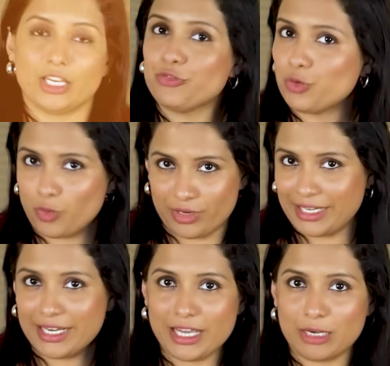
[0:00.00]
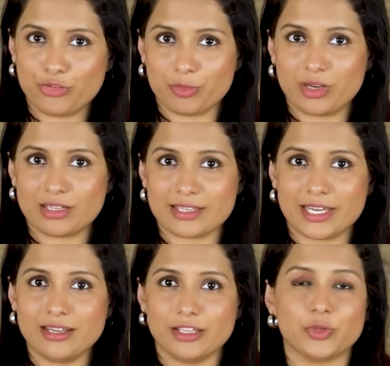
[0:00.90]
If you want any help from our
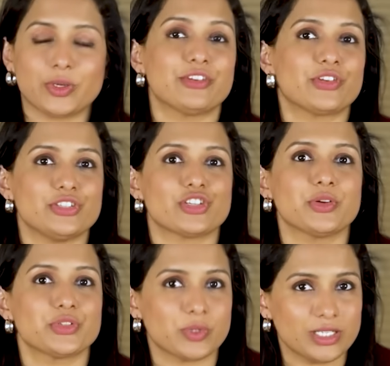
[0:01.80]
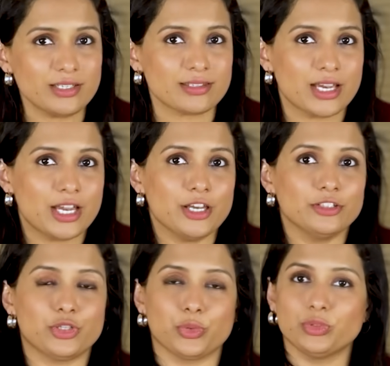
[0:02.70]
side, you can reach out to us
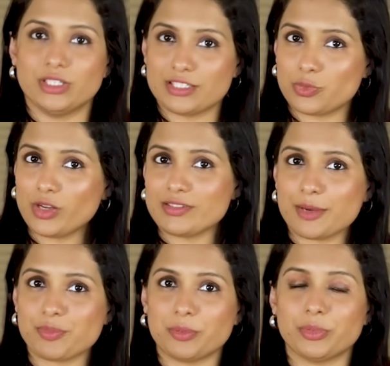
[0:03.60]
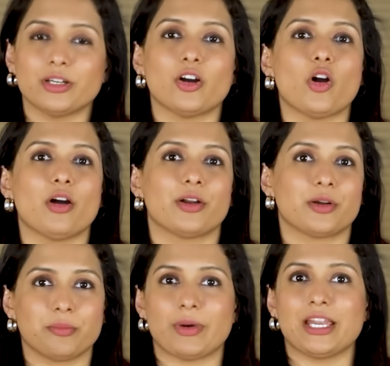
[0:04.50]
through this WhatsApp number
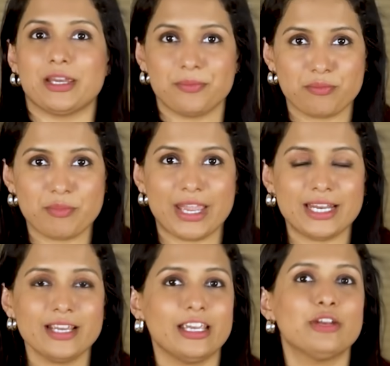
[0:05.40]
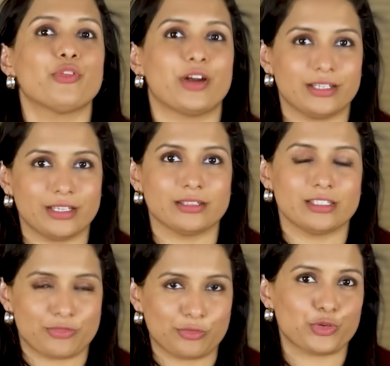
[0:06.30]
or by mailing
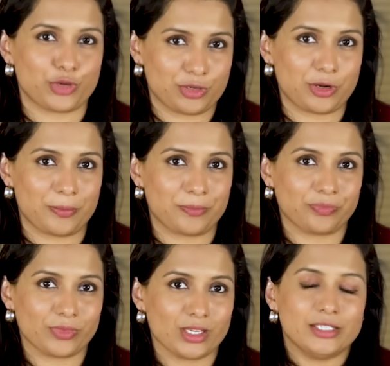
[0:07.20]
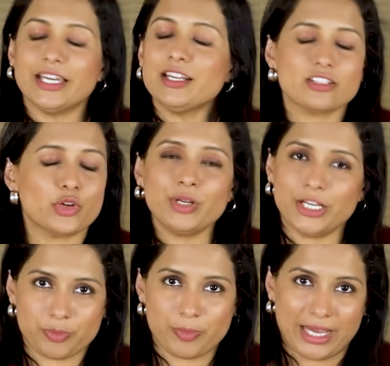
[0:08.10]
info@keerthisfinfo.com. There is no
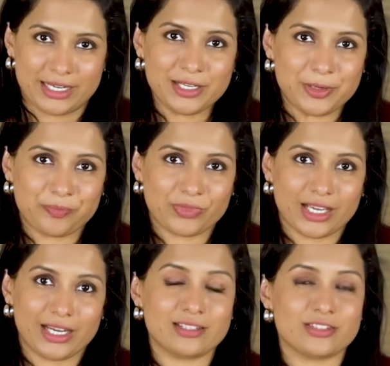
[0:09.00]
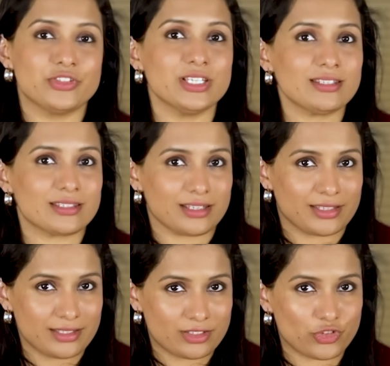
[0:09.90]
need to panic. It's just
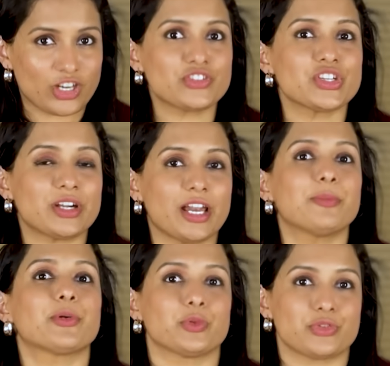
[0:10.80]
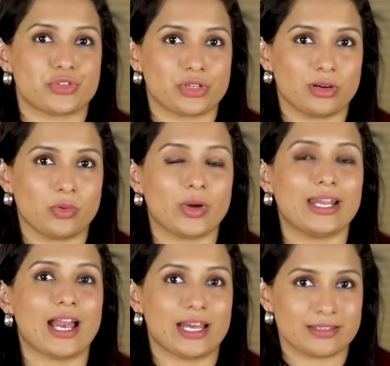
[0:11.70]
the structured approach
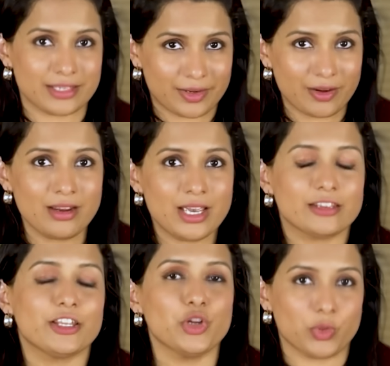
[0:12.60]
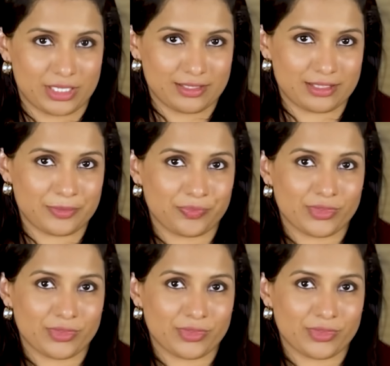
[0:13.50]
while answering the notice